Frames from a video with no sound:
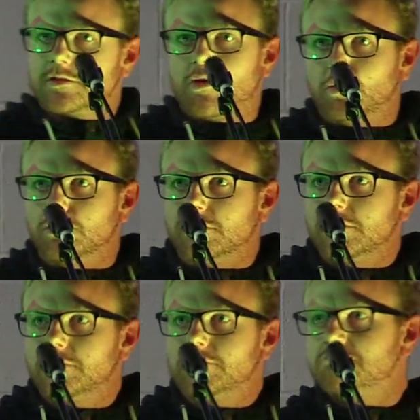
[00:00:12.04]
it's called
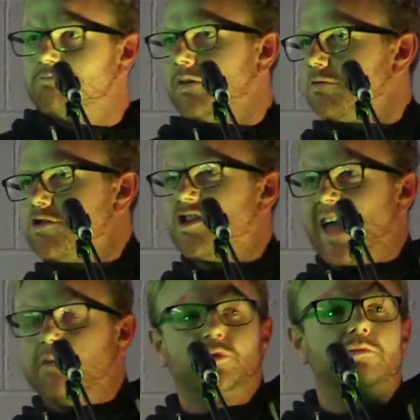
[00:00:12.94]

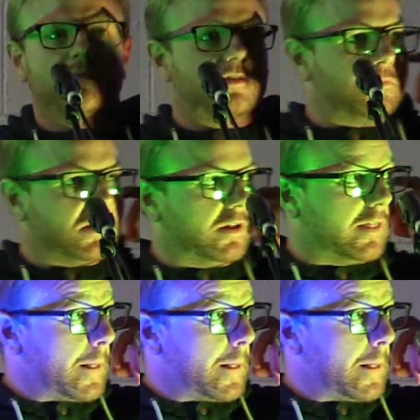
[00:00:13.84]
shame or something